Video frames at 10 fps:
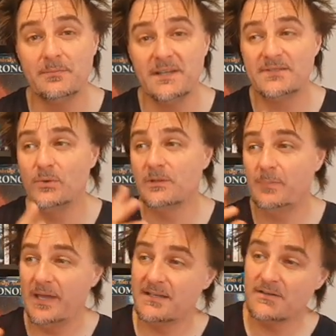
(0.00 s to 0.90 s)
It's all
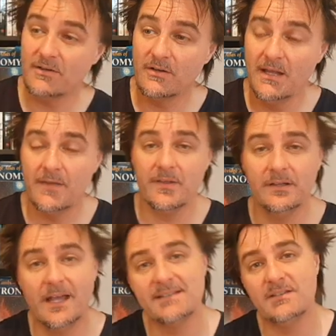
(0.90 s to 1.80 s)
dependent on the
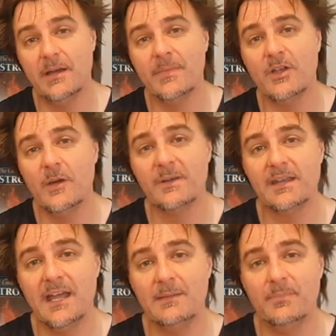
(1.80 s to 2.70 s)
last time a comet
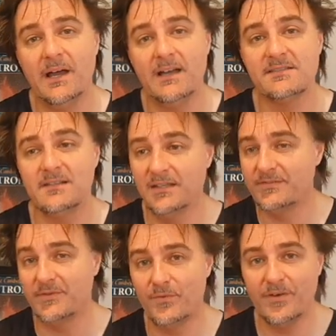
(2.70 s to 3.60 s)
came past and
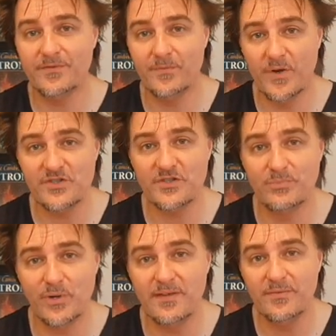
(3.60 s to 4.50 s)
left a fresh
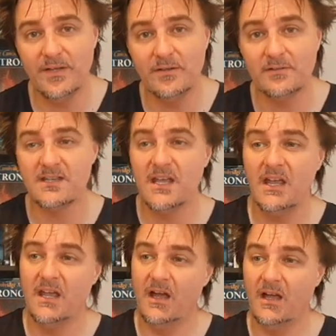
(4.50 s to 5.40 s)
debris field.
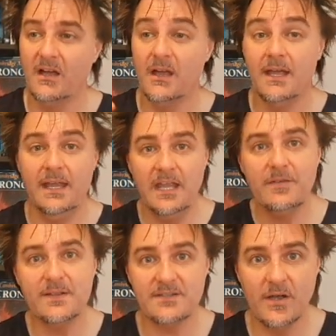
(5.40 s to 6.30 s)

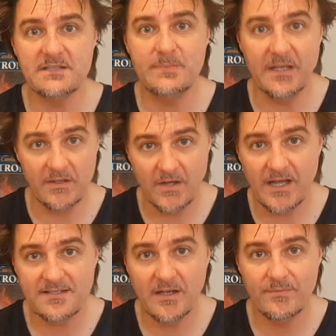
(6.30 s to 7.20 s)
If it's to be at
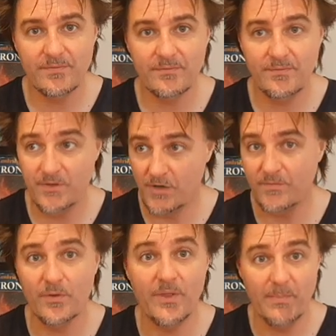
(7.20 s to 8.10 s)
night time, you know,
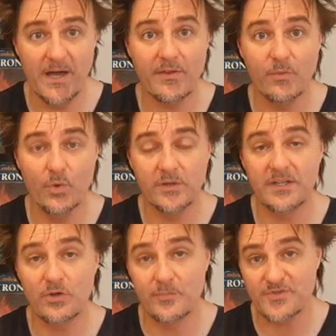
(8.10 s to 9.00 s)
for the part of the world that
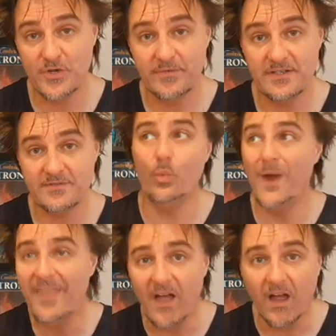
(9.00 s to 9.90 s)
you're observing.
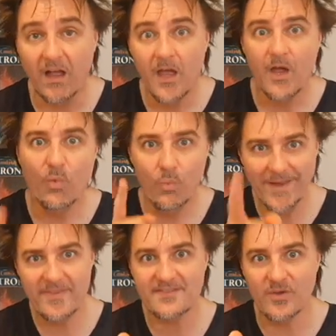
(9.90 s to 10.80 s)

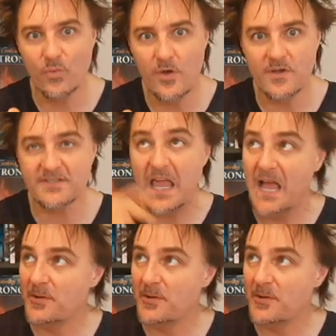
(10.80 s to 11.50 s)
Weather's the worst.